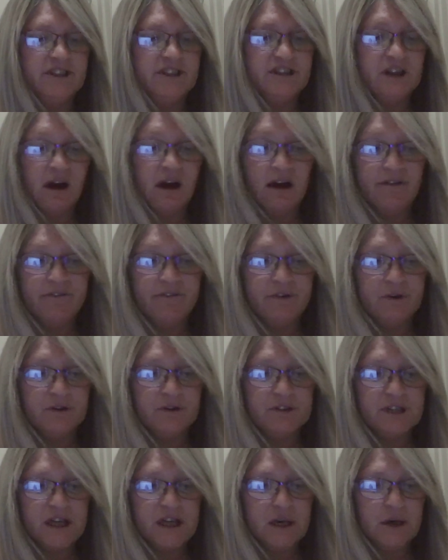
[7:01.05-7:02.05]
The
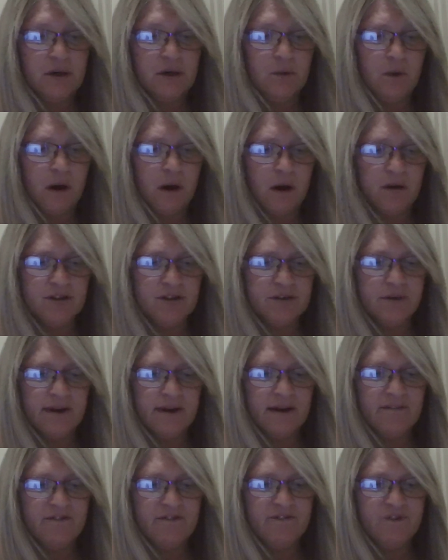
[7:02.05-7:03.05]
Stauffers, who also
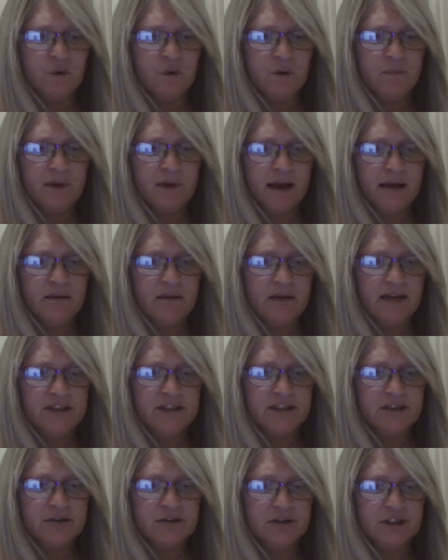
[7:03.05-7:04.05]
have four
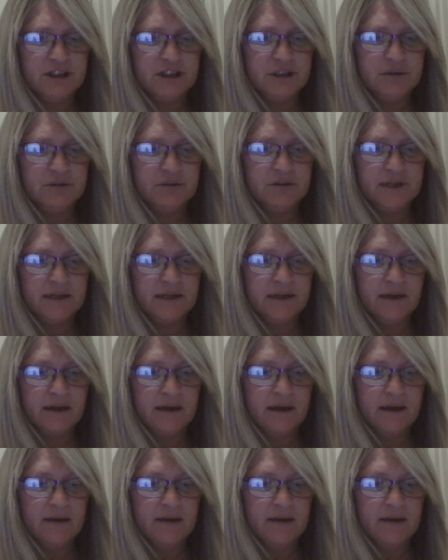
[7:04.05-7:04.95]
biological children,